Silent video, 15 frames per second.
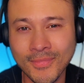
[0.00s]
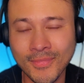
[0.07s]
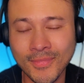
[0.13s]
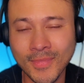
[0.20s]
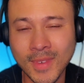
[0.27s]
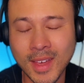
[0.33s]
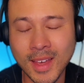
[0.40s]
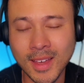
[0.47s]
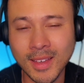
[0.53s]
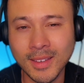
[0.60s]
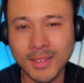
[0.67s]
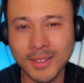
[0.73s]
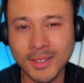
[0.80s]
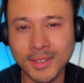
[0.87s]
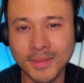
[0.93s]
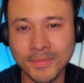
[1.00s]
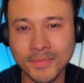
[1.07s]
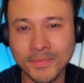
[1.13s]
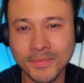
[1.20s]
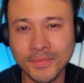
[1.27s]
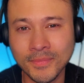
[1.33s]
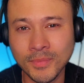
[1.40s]
Okay?
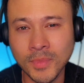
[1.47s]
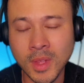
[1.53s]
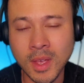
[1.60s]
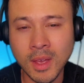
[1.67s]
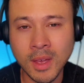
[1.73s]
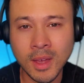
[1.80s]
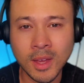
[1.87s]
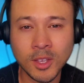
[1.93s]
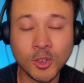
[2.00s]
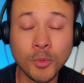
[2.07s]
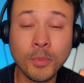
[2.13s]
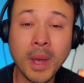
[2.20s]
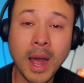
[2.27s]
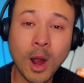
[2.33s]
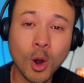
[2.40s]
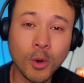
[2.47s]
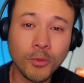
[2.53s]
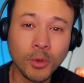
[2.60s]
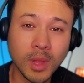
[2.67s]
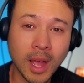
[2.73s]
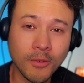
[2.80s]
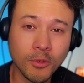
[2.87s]
These are
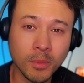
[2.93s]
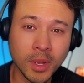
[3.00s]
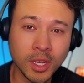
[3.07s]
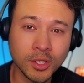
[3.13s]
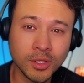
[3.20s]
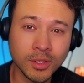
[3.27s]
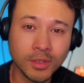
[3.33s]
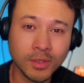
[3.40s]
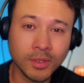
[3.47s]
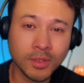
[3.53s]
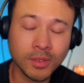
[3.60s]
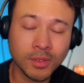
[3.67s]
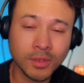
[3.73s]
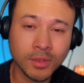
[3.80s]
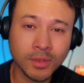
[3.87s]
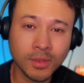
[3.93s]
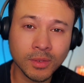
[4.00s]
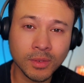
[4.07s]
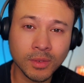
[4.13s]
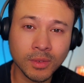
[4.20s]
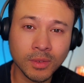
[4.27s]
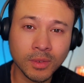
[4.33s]
powerful affirmations.
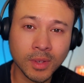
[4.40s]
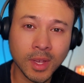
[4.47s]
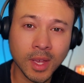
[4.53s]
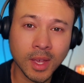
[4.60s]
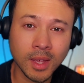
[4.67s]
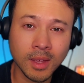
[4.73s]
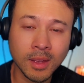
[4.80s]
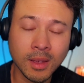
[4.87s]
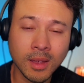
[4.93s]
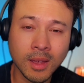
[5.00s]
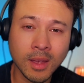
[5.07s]
Okay?